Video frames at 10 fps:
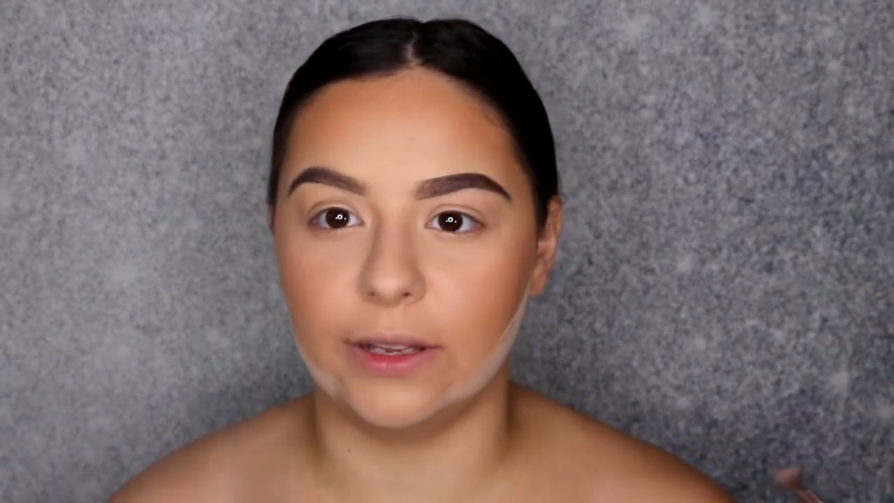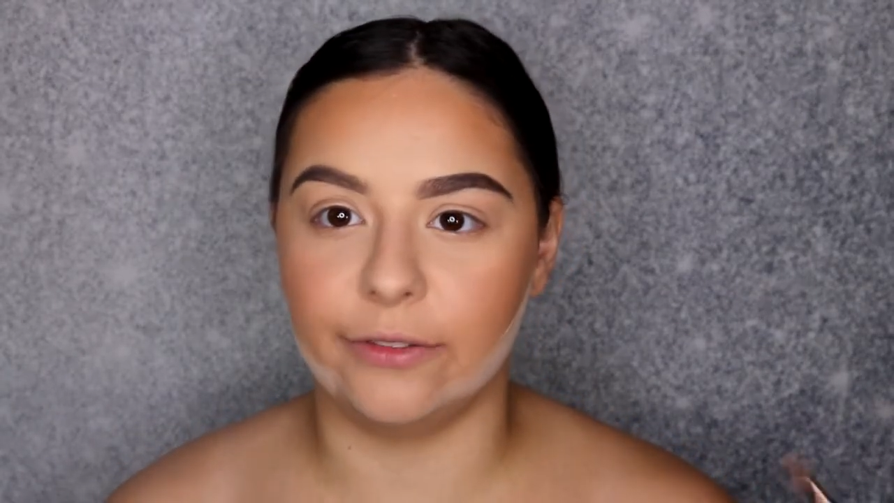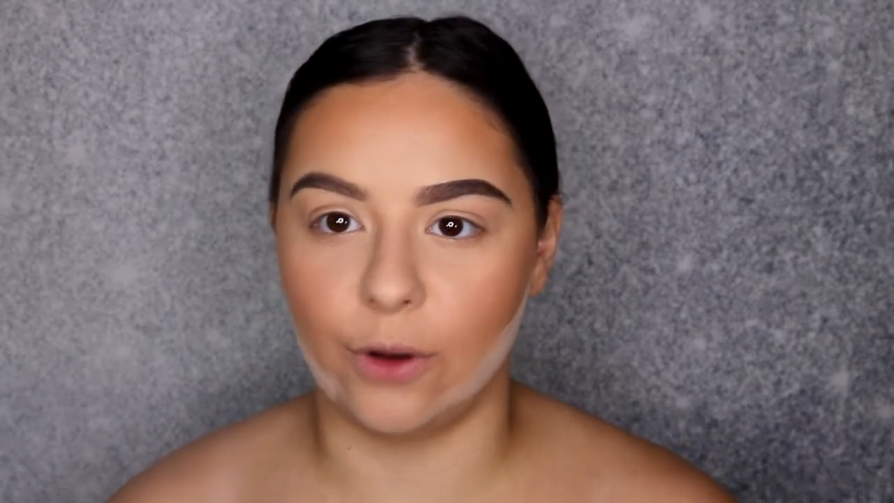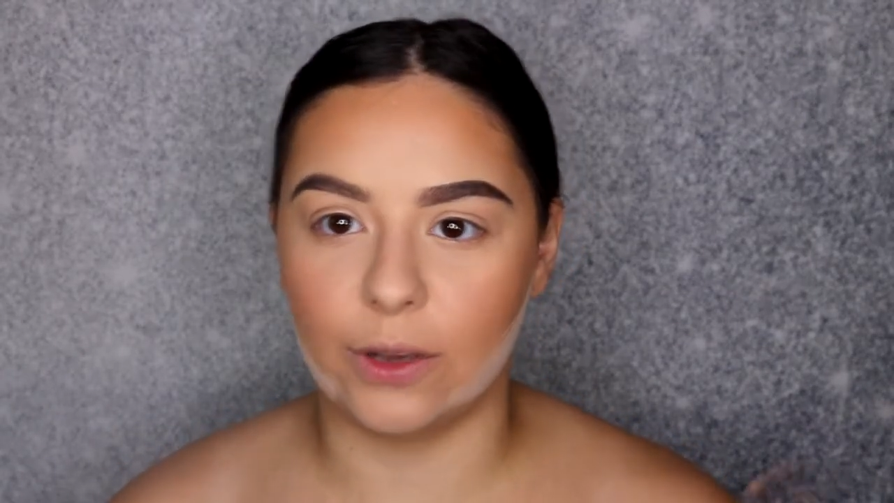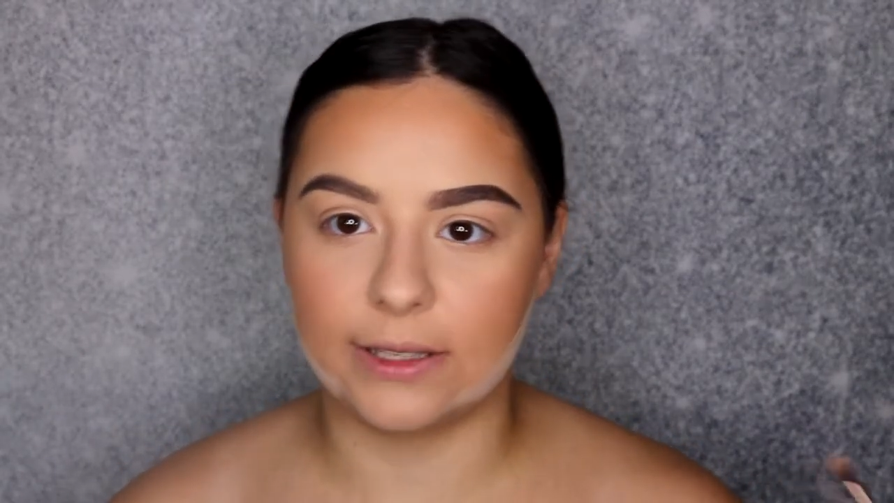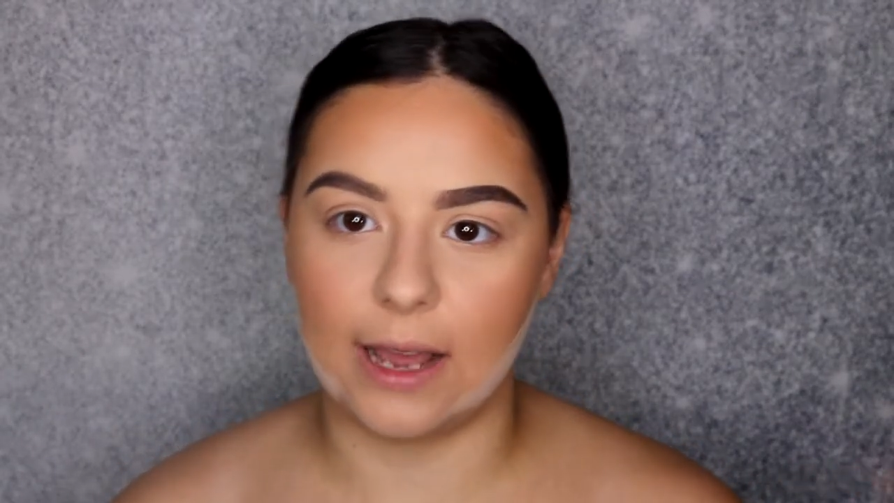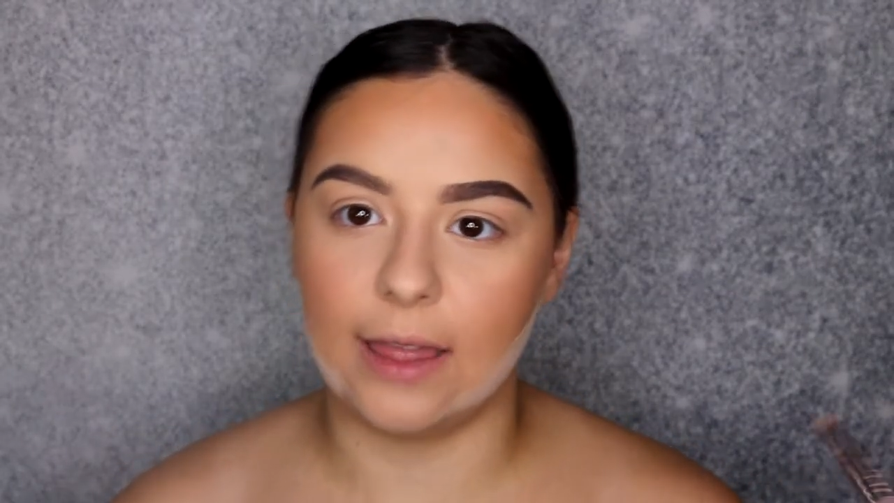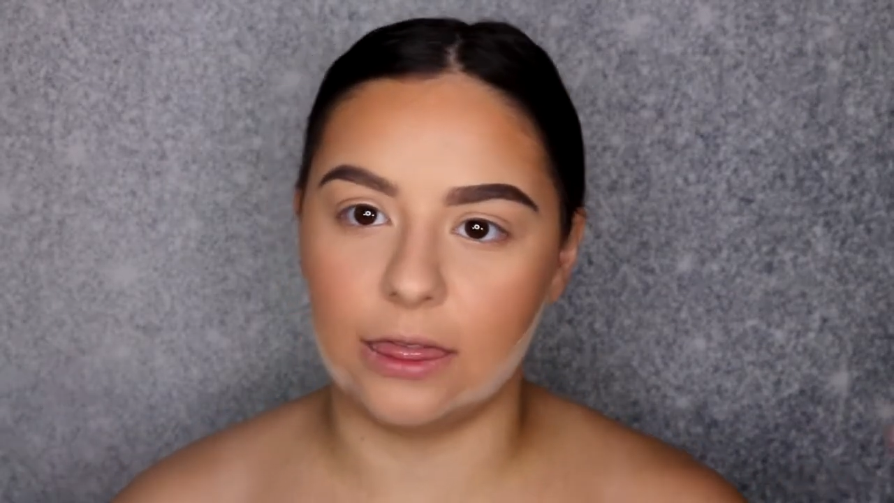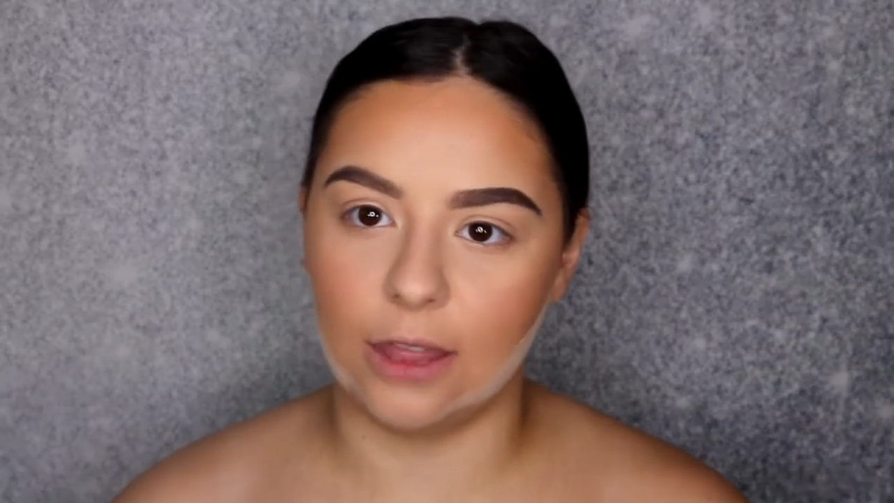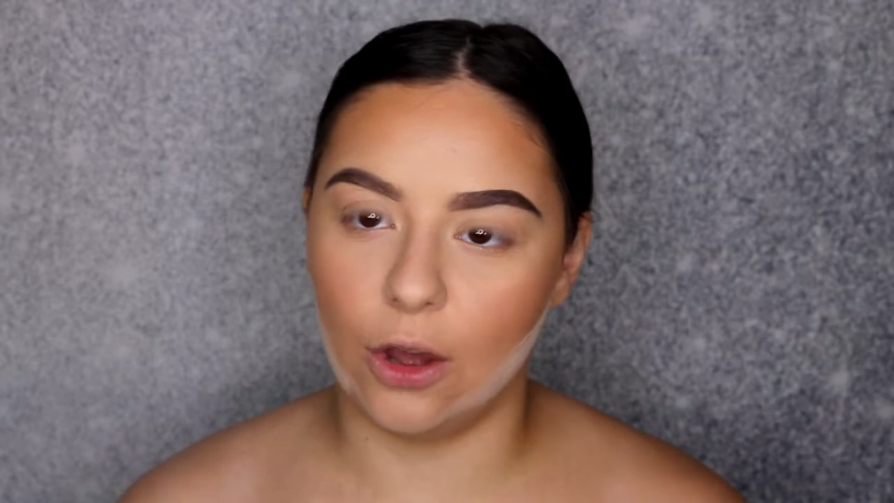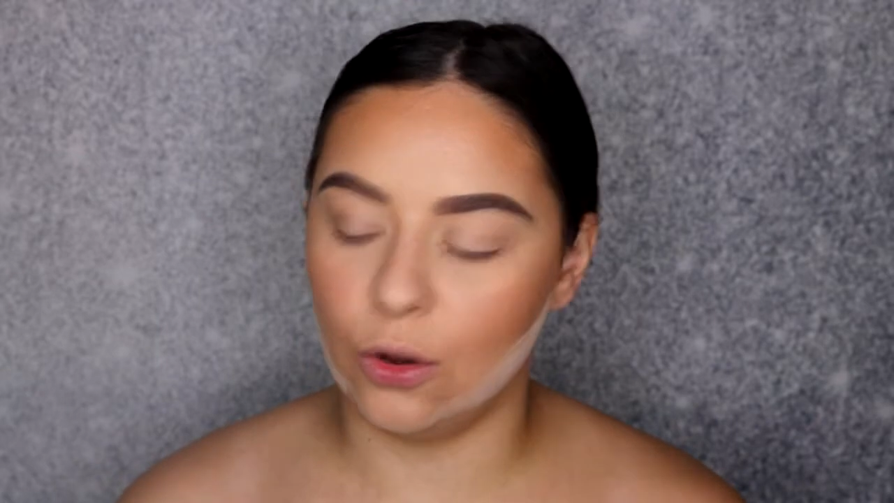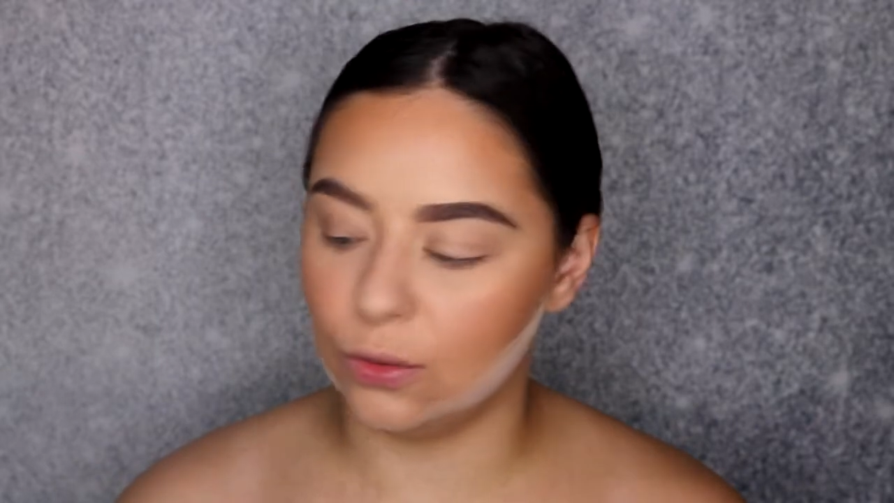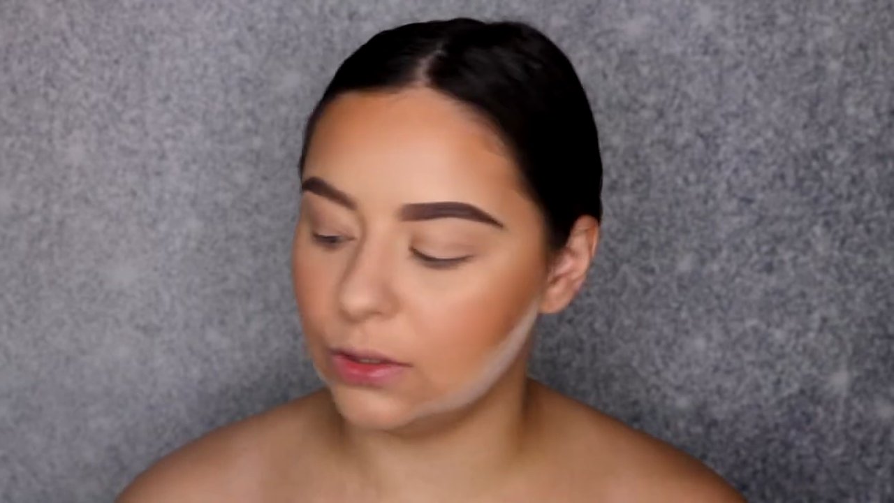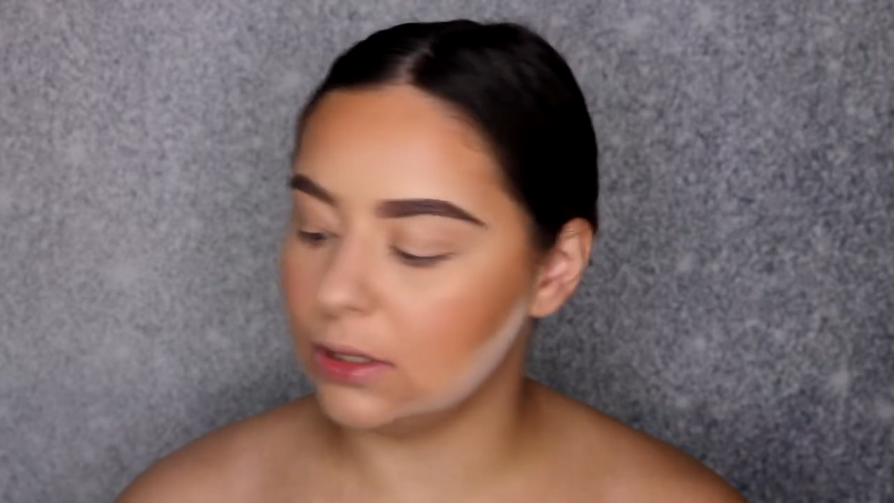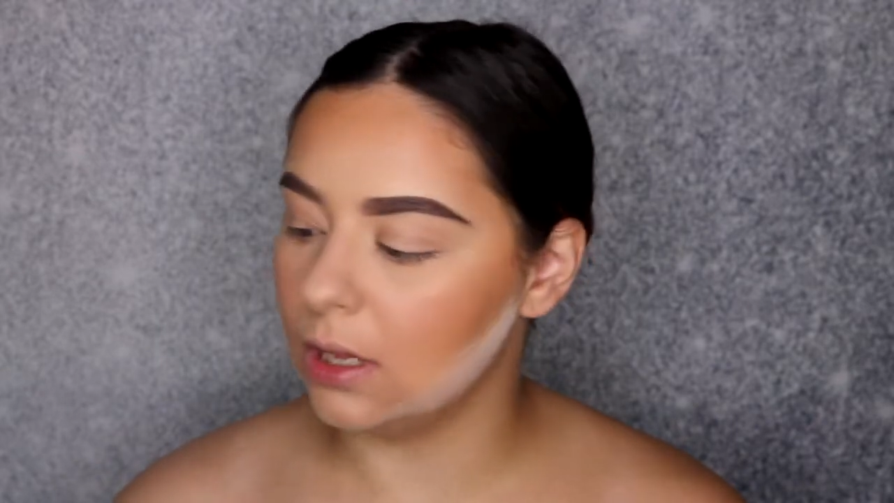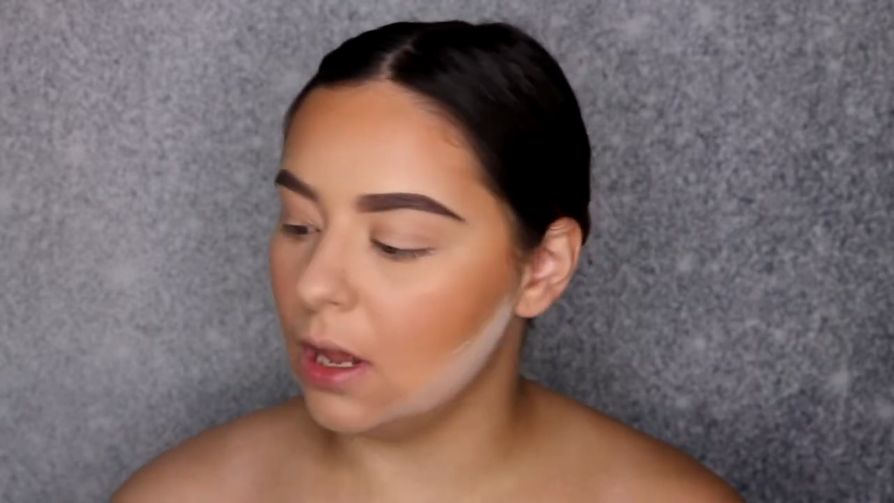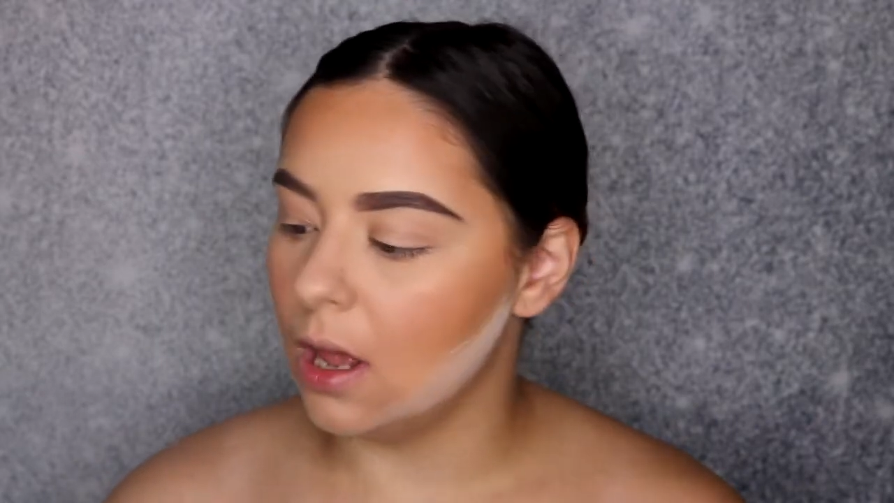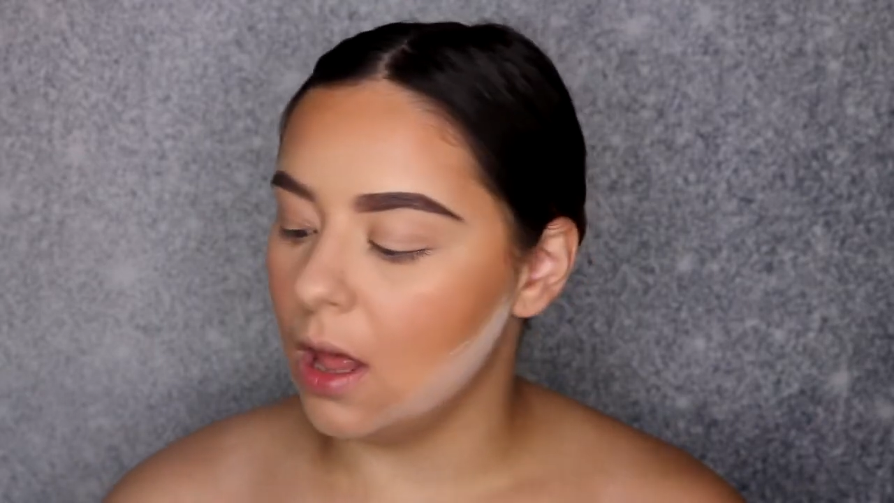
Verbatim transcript: really focus on those